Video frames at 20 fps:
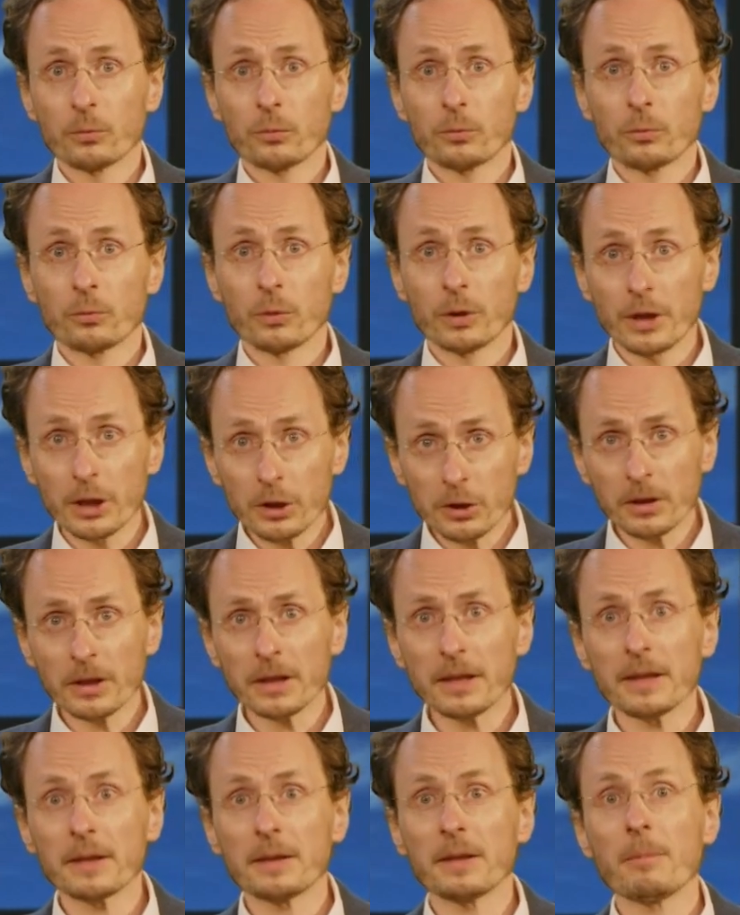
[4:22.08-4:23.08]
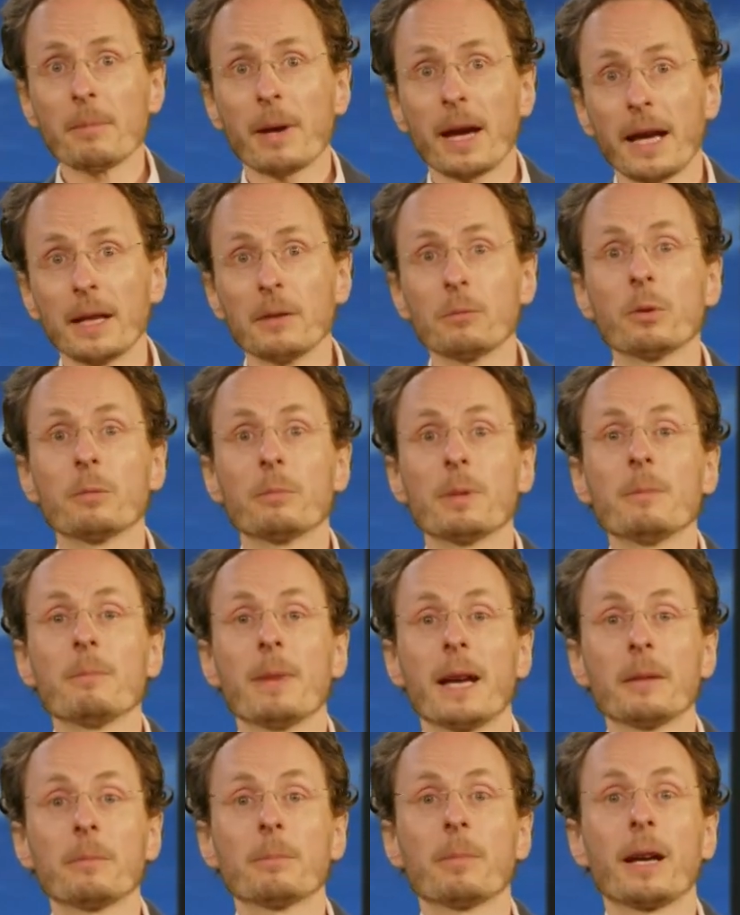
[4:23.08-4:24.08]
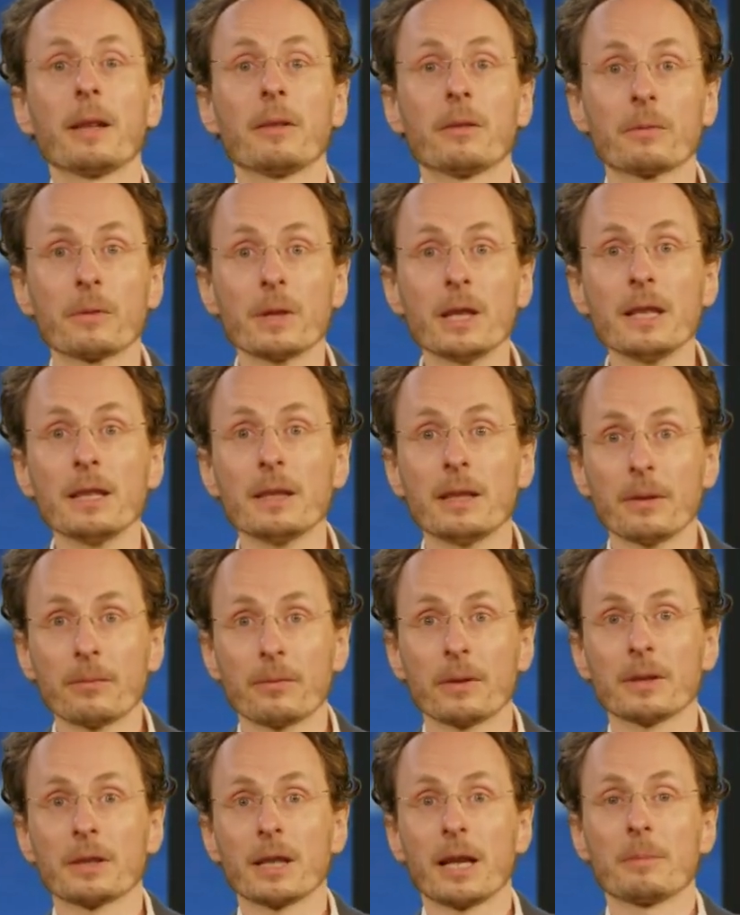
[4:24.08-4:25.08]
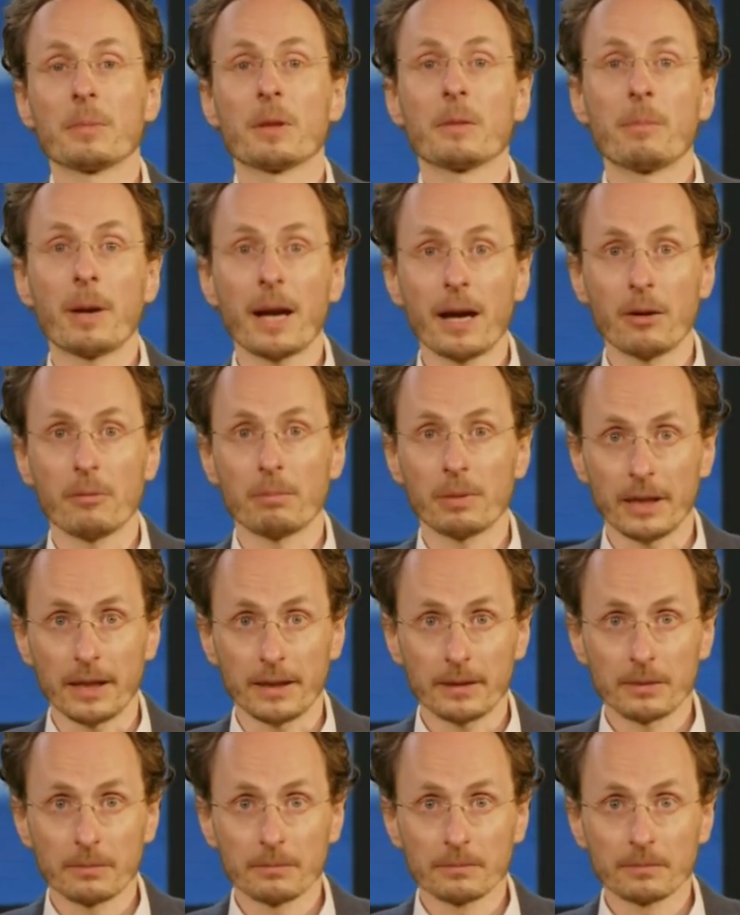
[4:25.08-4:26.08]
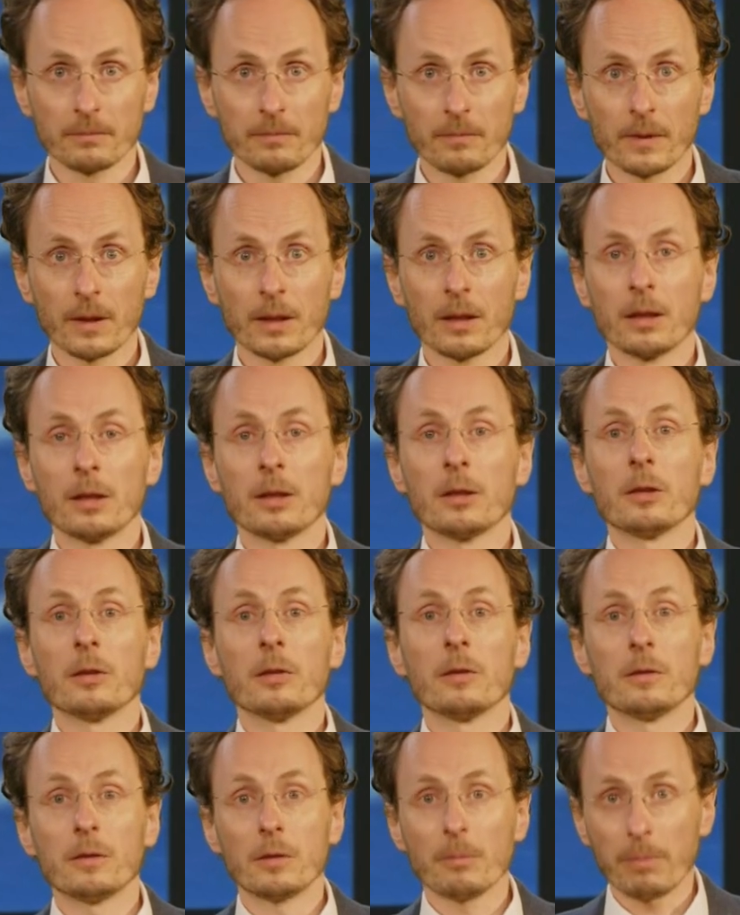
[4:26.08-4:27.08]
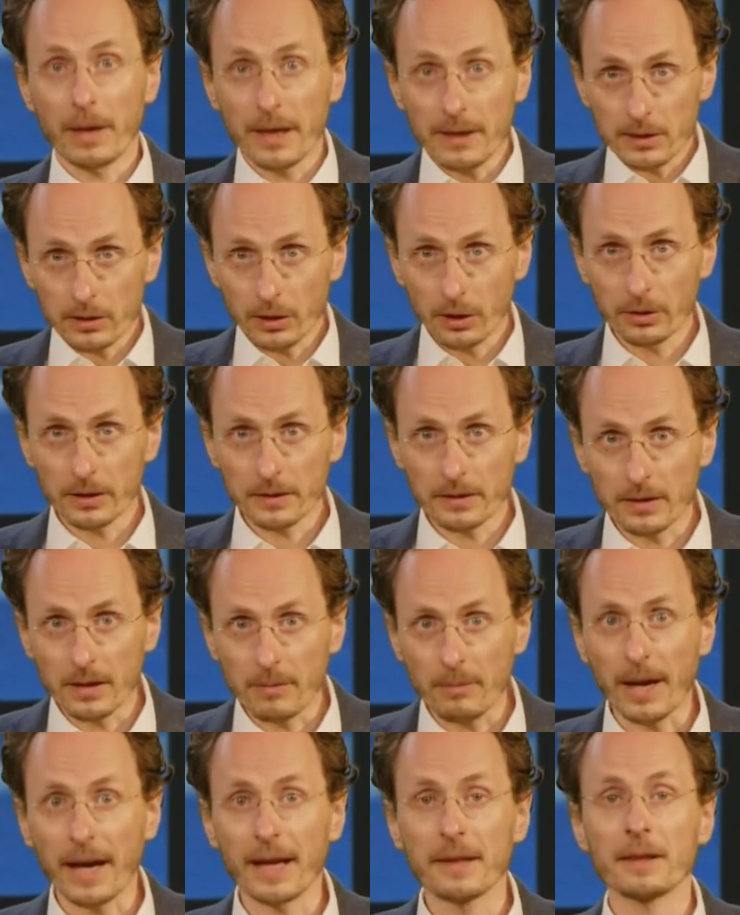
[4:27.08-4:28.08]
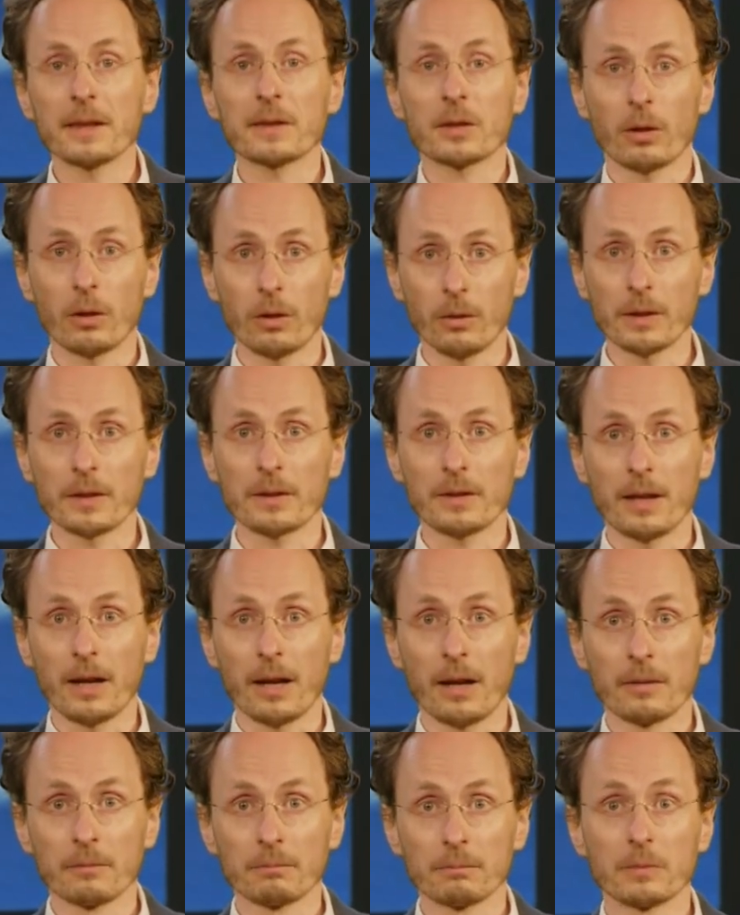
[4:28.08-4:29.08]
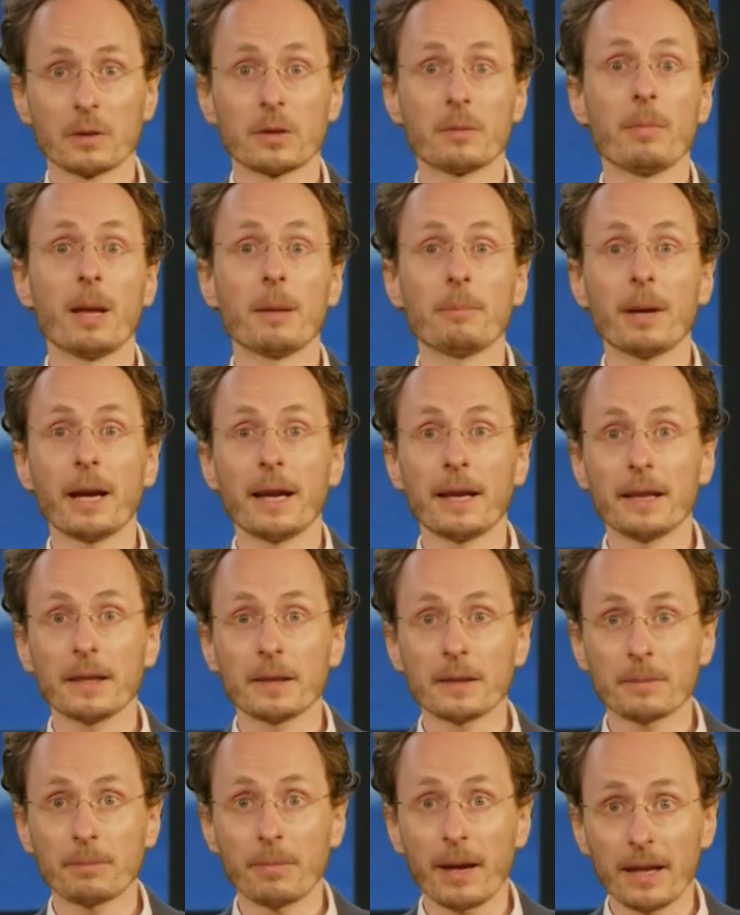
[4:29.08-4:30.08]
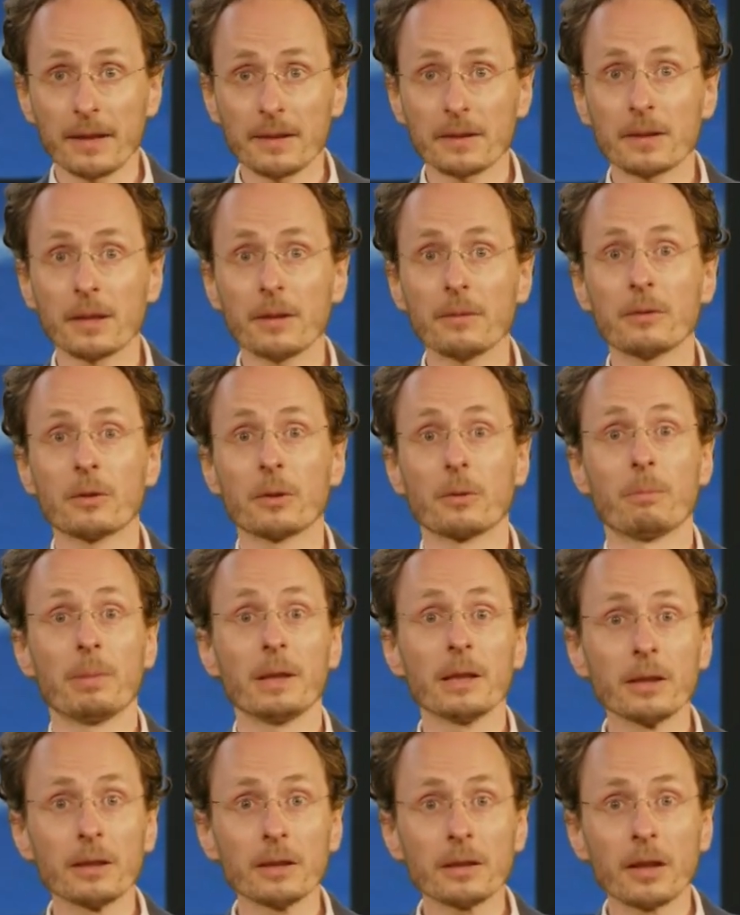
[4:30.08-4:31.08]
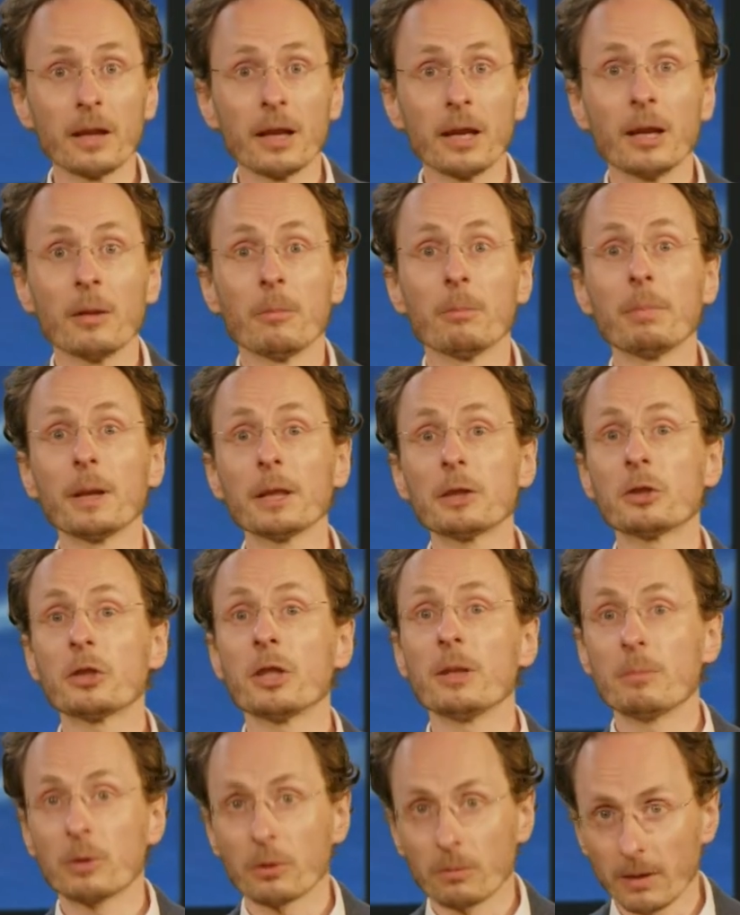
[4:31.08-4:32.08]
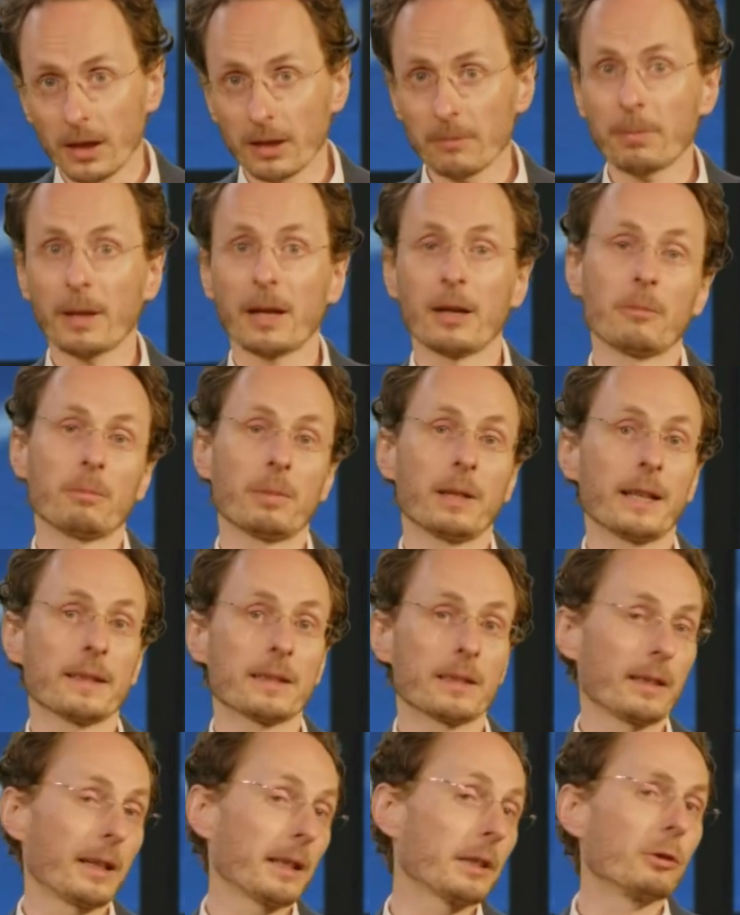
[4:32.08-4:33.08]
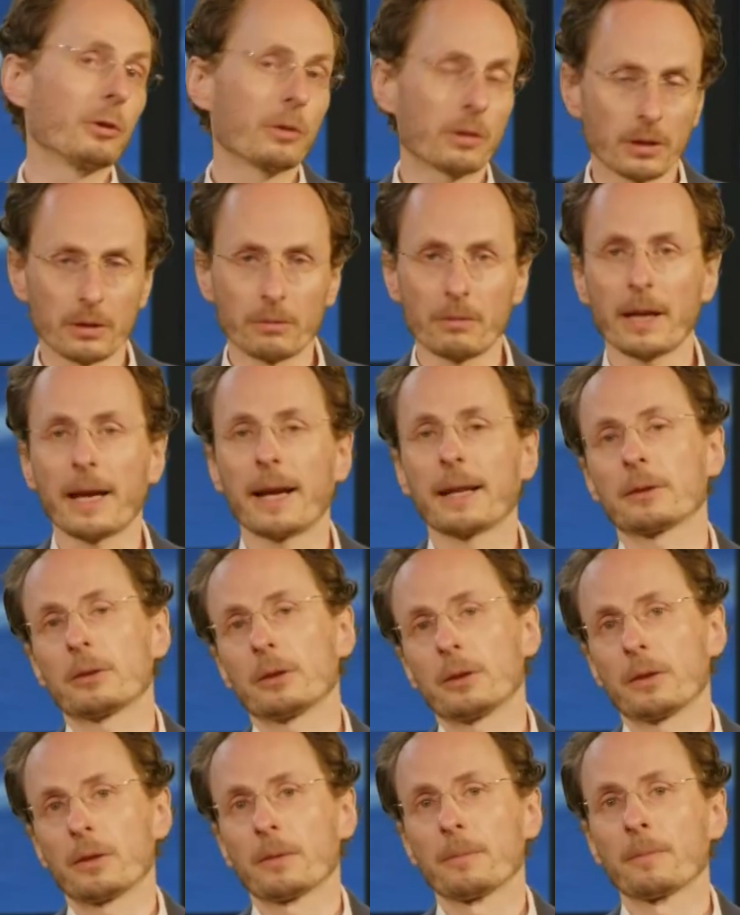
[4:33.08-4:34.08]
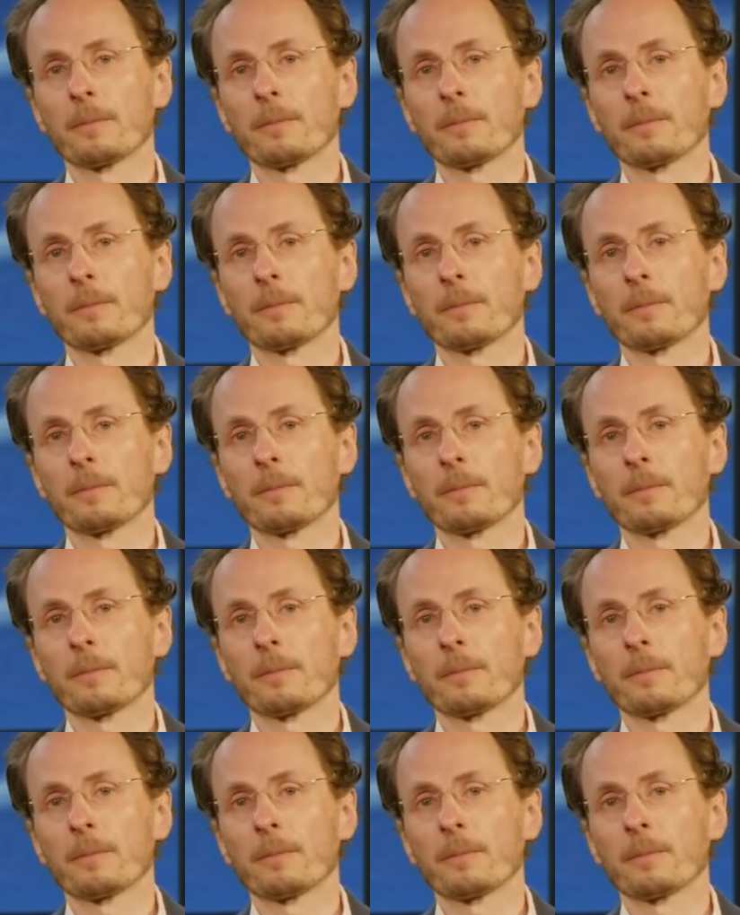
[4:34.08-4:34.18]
Traditionally, this demand would be met by 3 different types of power plant. The baseload is the demand that's always there. It's met by expensive to build, but cheap to run power plants like nuclear reactors.